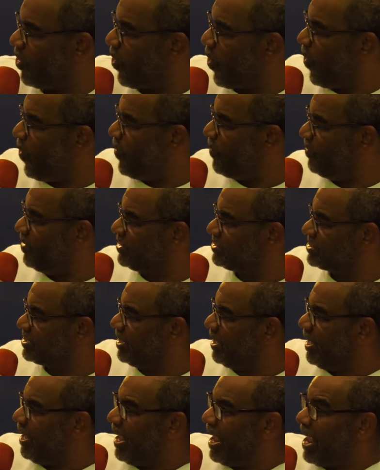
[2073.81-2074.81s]
the
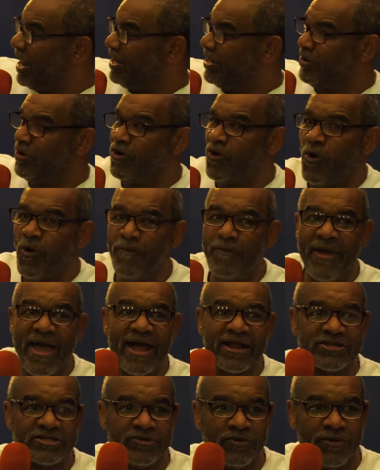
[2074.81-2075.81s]
homeless and to go
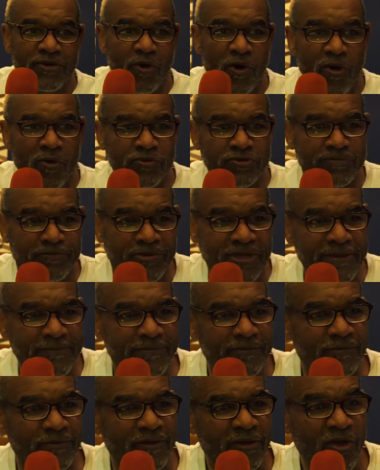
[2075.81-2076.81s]
back to those
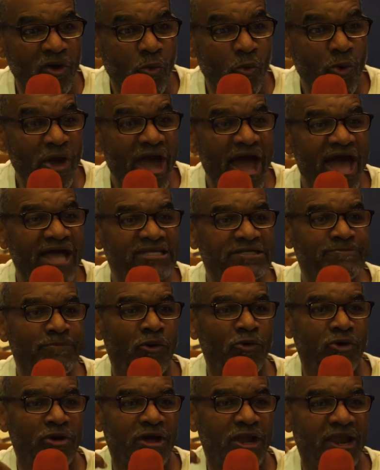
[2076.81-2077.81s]
people where I
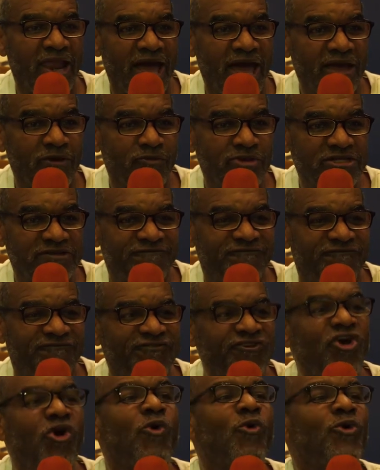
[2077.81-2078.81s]
spoke a language
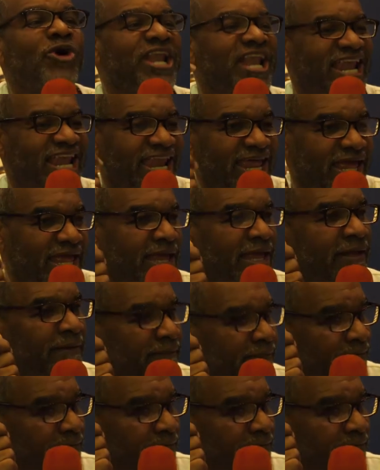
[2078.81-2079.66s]
fluently